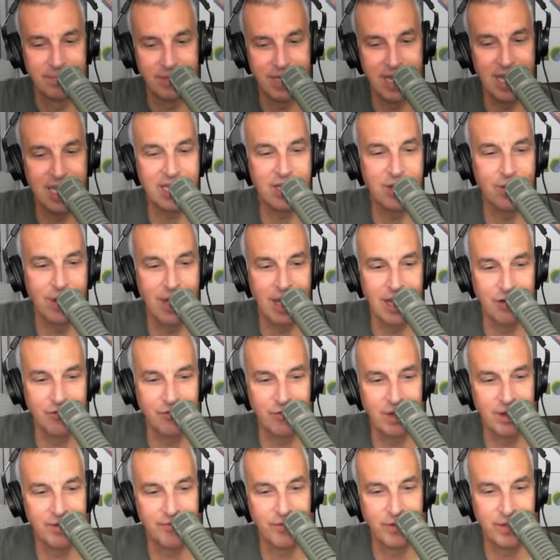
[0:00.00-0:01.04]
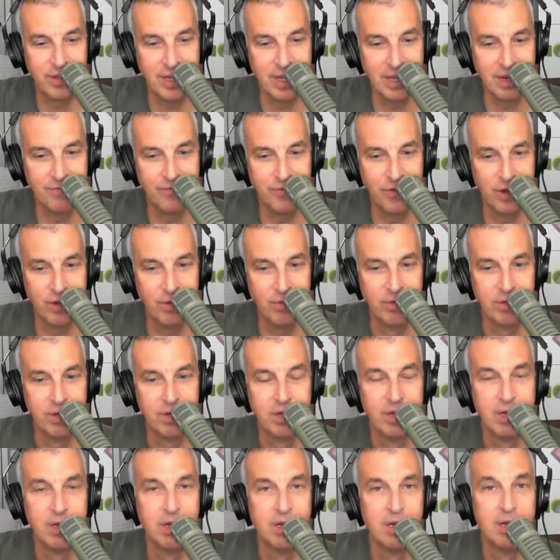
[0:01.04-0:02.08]
Thank you, Andrea, for the info.
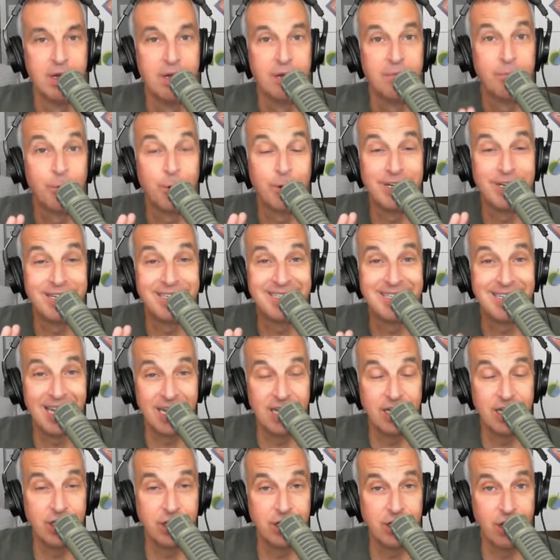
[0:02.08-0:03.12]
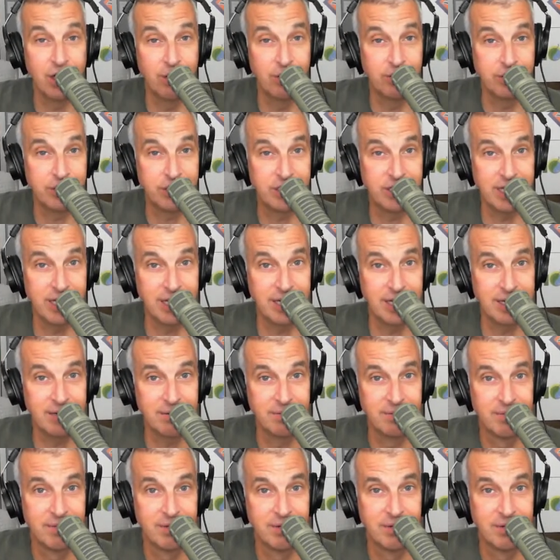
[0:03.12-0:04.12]
Pretend you don't see it.